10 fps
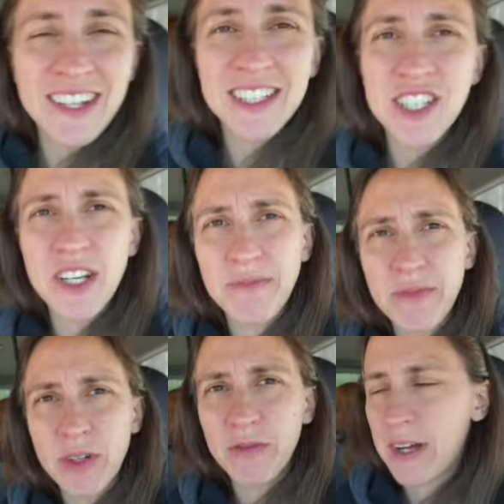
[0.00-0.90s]
at the gym
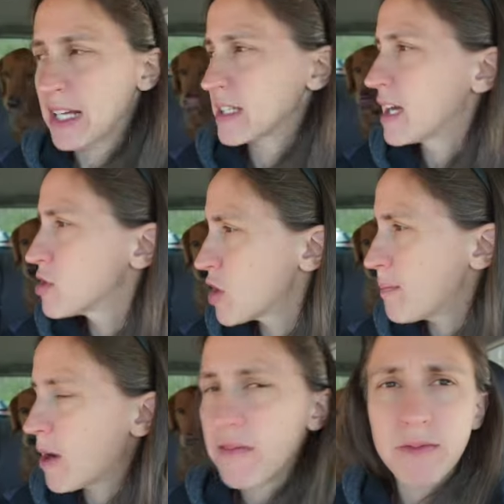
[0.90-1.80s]
real fast. I had to drop
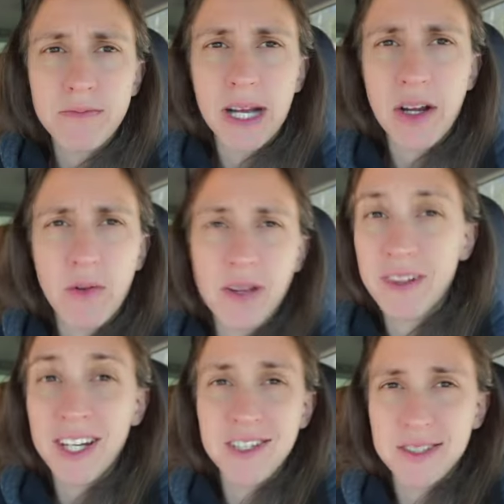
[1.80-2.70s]
off microwaves
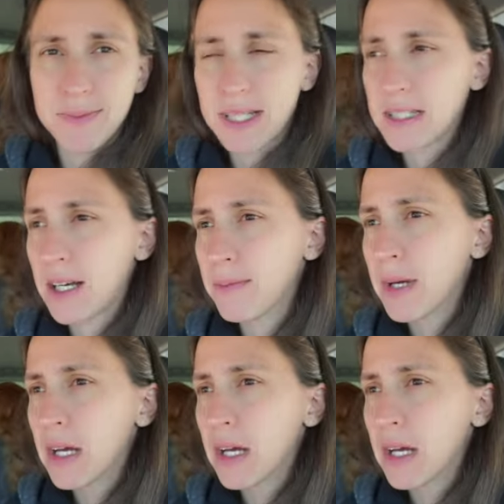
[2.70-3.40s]
I just picked up.